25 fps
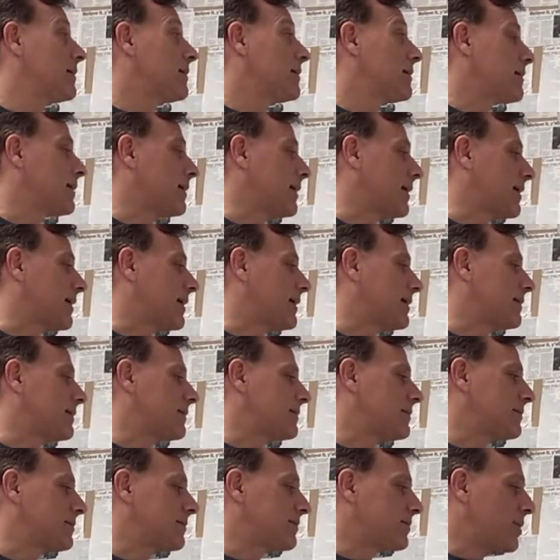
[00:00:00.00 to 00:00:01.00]

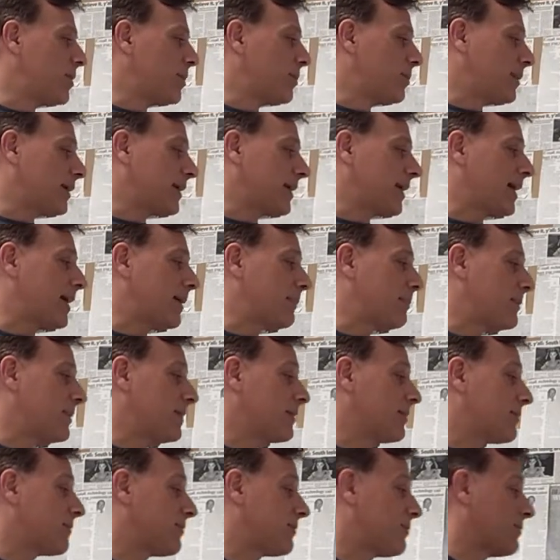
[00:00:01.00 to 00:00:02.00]
And know what happens
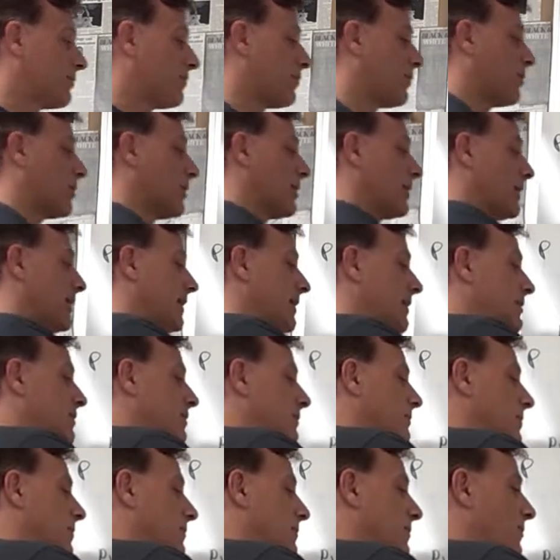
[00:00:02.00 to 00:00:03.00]
for each of
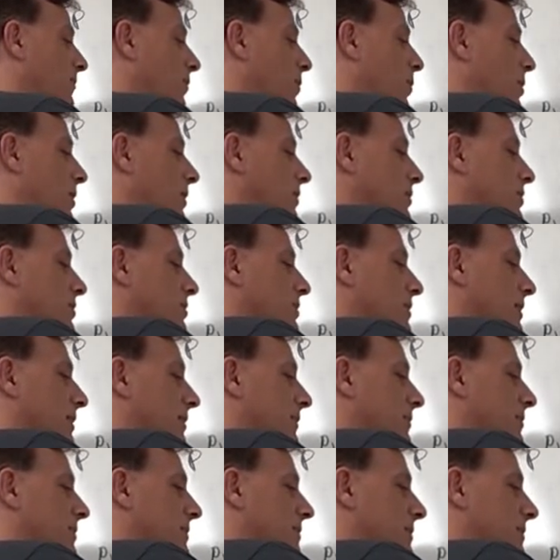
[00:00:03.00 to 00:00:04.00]
the 4
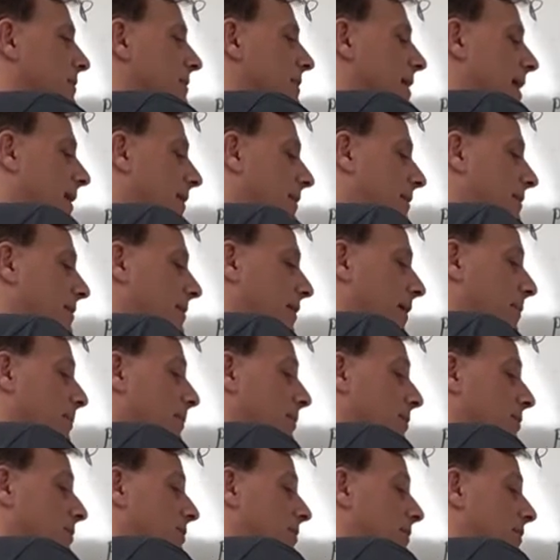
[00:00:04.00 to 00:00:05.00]
shifts, not double
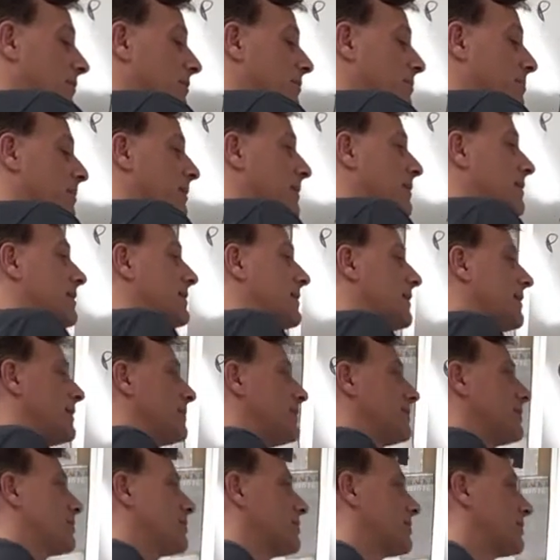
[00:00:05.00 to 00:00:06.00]
shifts, but
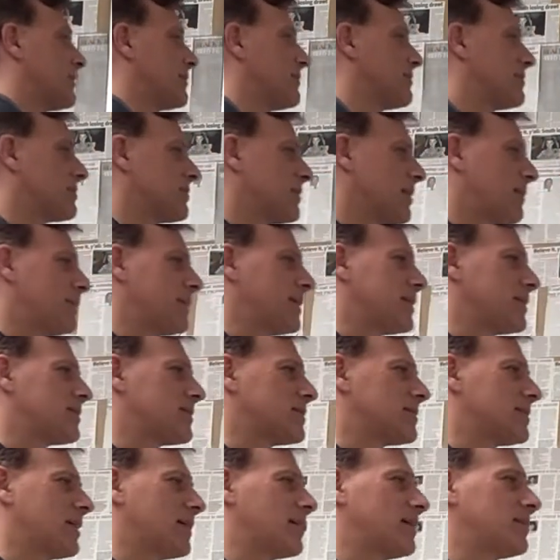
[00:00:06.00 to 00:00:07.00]
single shifts. So I'm gonna
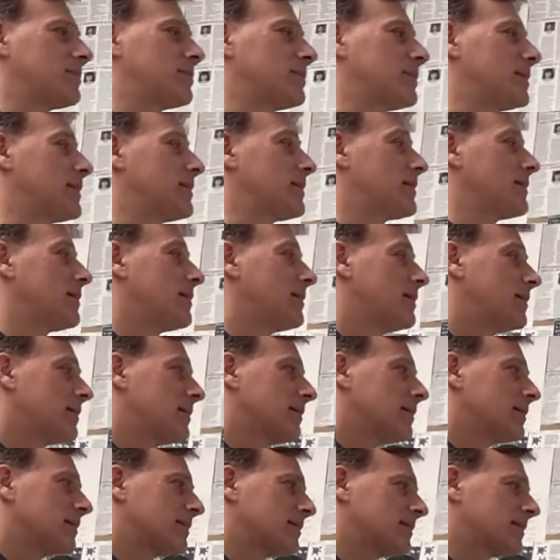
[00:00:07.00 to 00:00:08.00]
start with,
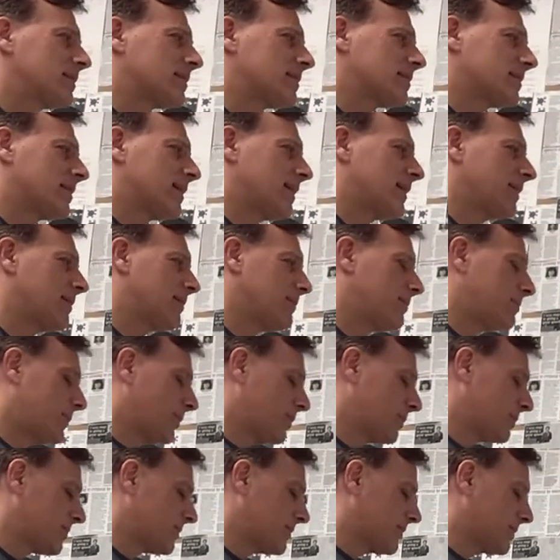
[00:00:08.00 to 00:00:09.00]
because this is kind of the
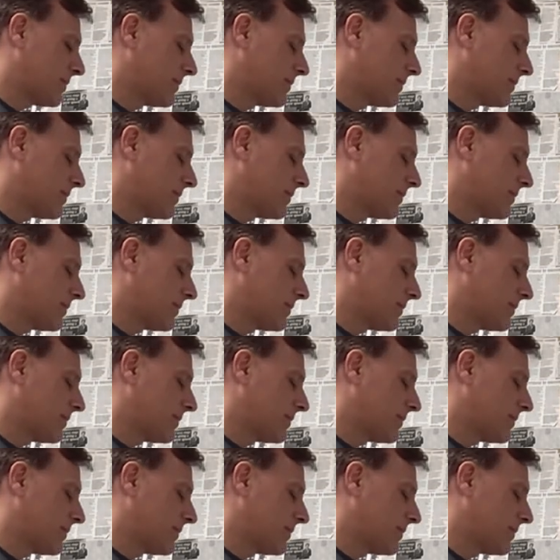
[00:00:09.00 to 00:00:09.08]
most